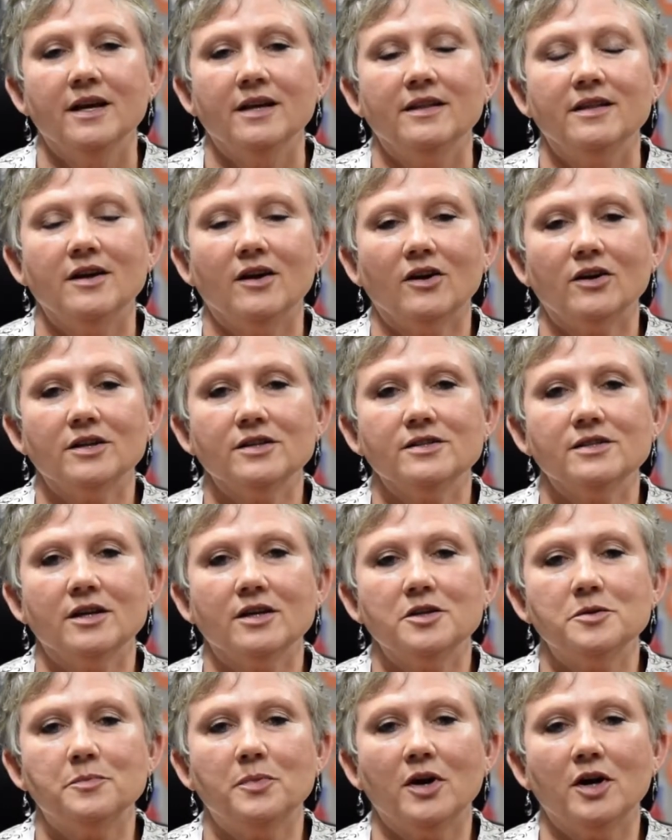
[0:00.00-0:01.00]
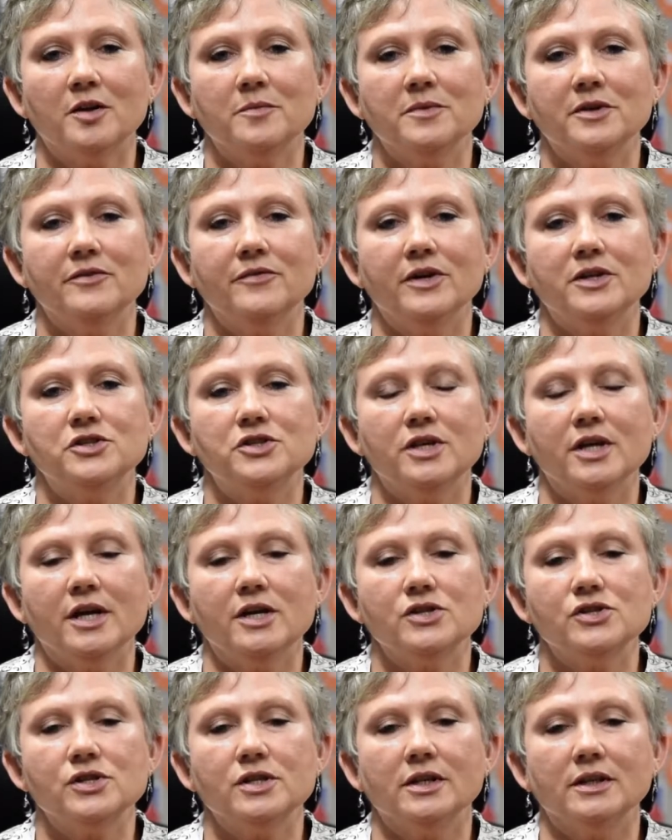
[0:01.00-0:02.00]
The Arkansas Department of
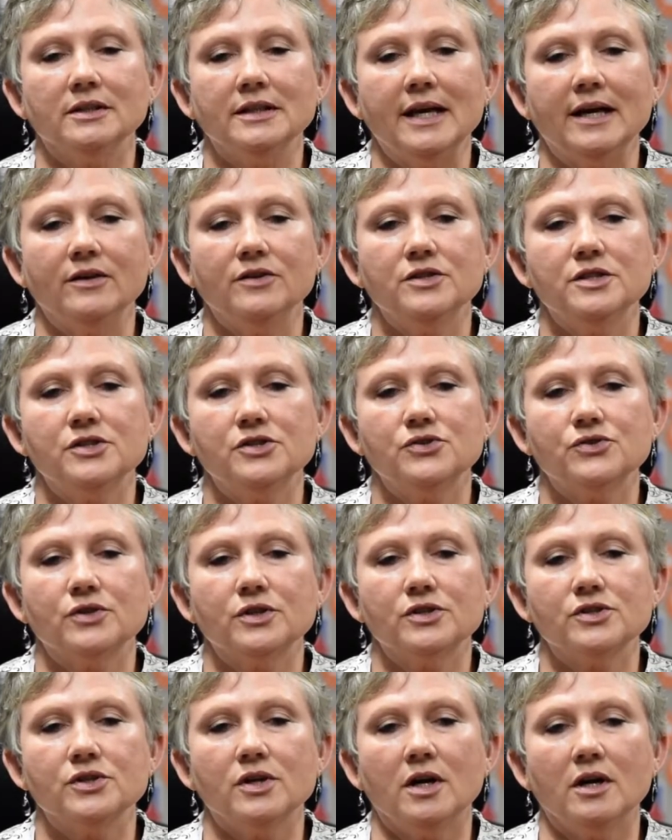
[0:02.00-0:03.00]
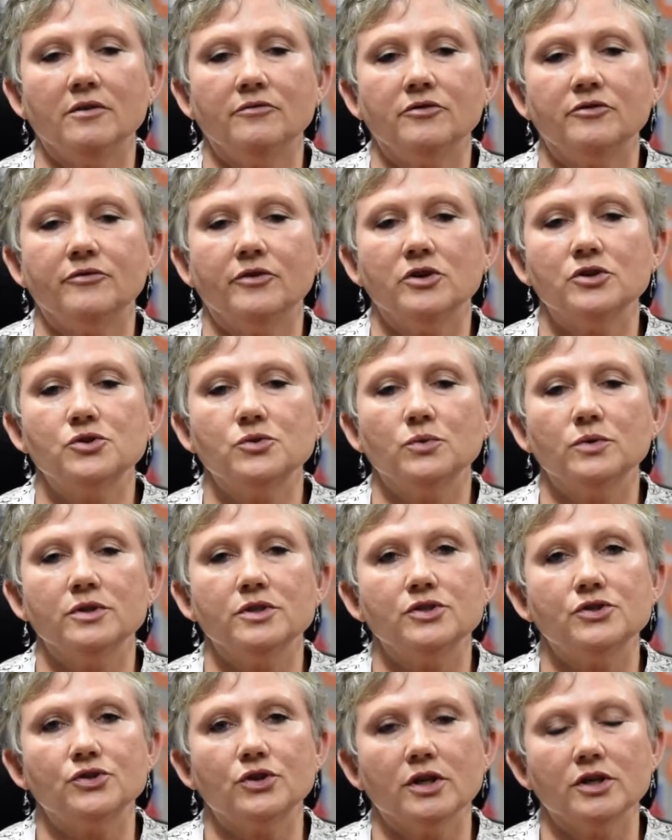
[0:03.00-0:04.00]
Education allowed districts to offer virtual
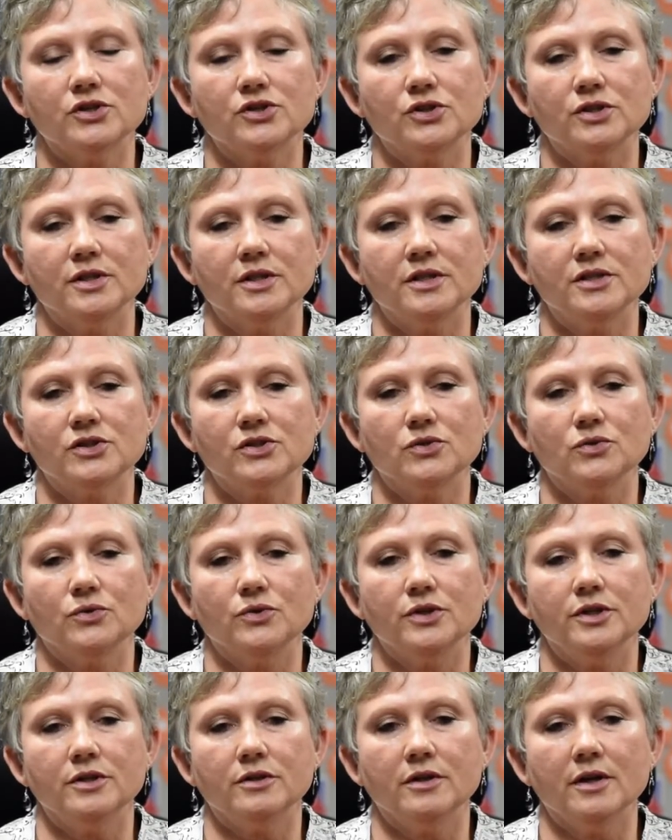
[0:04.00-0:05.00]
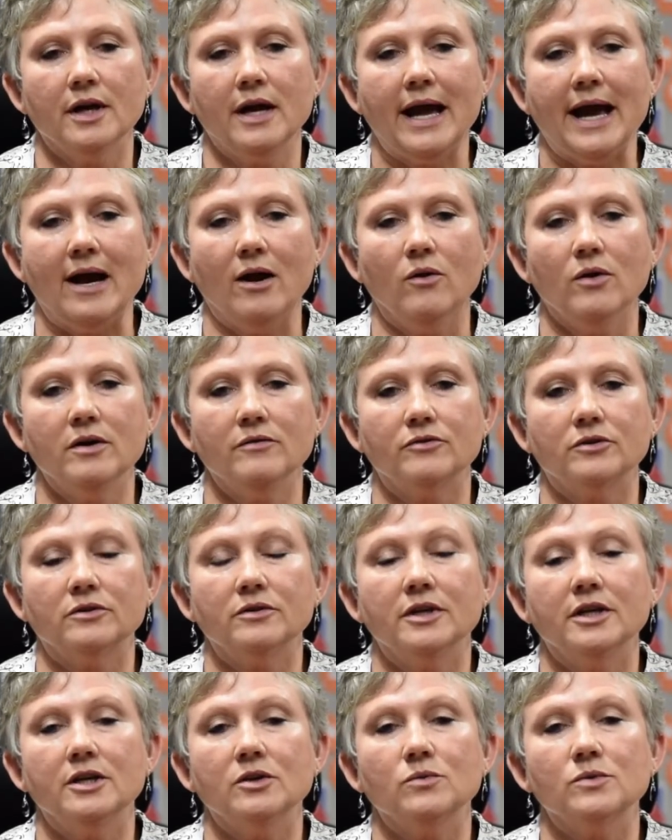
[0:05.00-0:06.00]
instruction this school year.
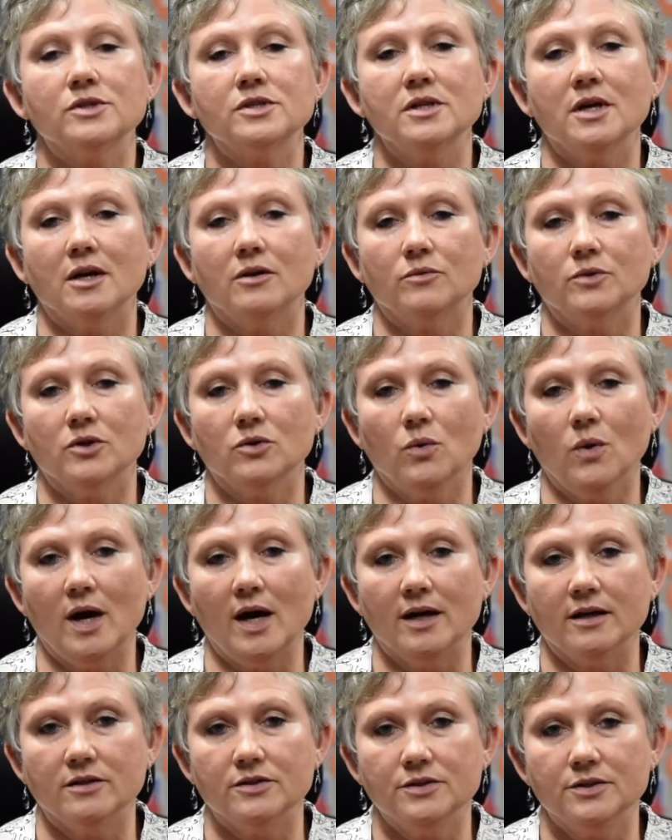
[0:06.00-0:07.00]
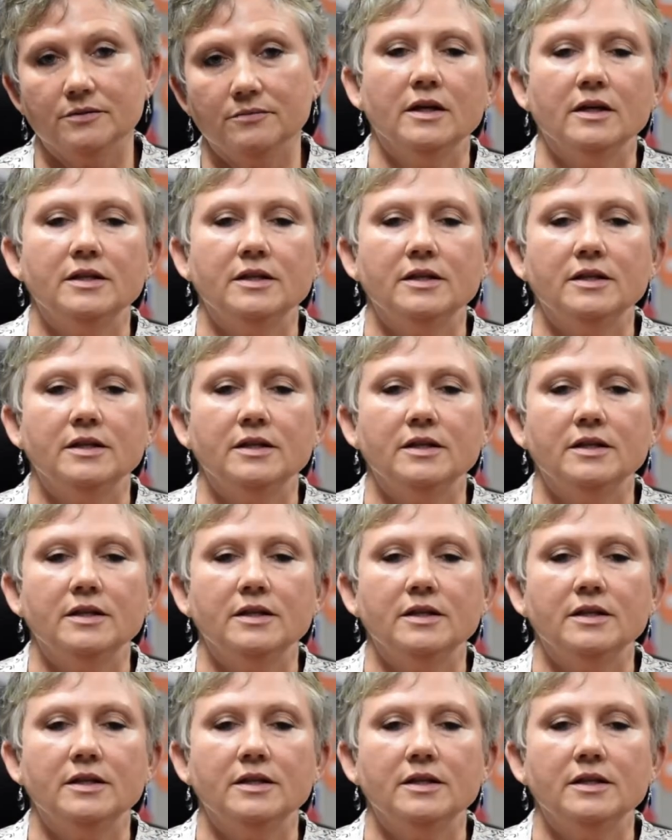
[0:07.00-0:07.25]
However, it was not required.